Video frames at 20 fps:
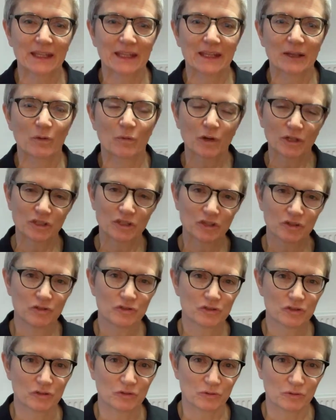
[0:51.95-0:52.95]
What do you
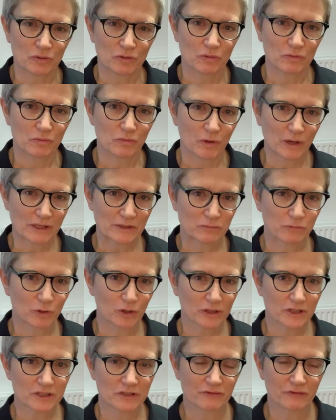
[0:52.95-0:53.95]
do? What
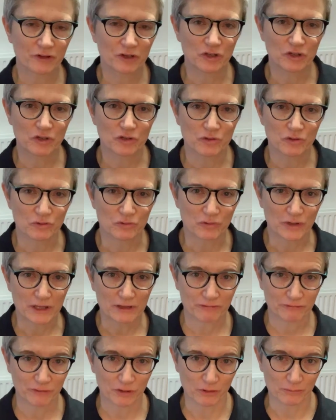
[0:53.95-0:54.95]
works for you
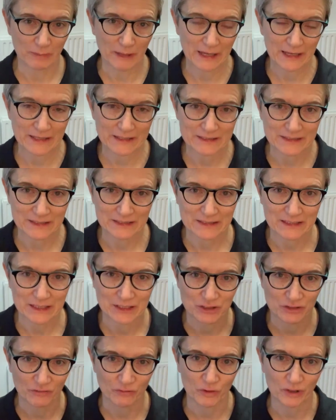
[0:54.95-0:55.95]
if you're past the
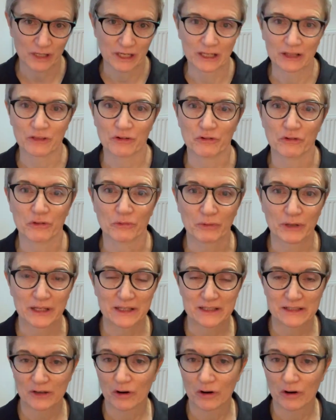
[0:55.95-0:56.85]
stage of working through the weeks?